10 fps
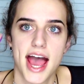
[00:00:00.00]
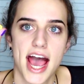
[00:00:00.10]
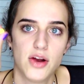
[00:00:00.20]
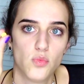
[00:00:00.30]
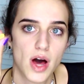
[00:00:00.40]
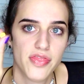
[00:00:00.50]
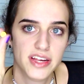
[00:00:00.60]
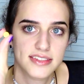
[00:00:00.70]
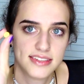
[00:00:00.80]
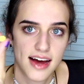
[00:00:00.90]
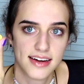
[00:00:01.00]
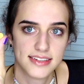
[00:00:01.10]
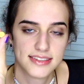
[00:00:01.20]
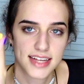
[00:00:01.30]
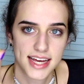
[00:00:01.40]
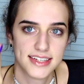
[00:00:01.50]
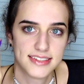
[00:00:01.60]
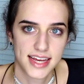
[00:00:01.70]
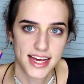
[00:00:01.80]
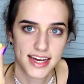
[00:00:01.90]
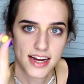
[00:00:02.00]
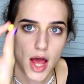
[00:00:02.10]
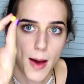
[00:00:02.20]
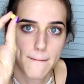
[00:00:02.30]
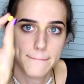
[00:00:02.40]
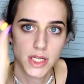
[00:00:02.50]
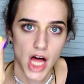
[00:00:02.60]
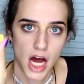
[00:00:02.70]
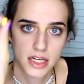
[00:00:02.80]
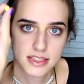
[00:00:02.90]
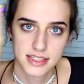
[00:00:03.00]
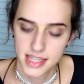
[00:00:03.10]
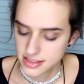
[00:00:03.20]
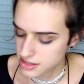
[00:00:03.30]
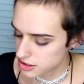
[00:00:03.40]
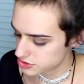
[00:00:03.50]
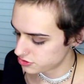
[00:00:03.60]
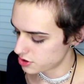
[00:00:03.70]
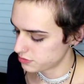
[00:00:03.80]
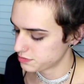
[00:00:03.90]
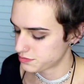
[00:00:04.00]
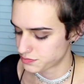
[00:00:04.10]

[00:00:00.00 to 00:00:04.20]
and what this does is it blocks testosterone.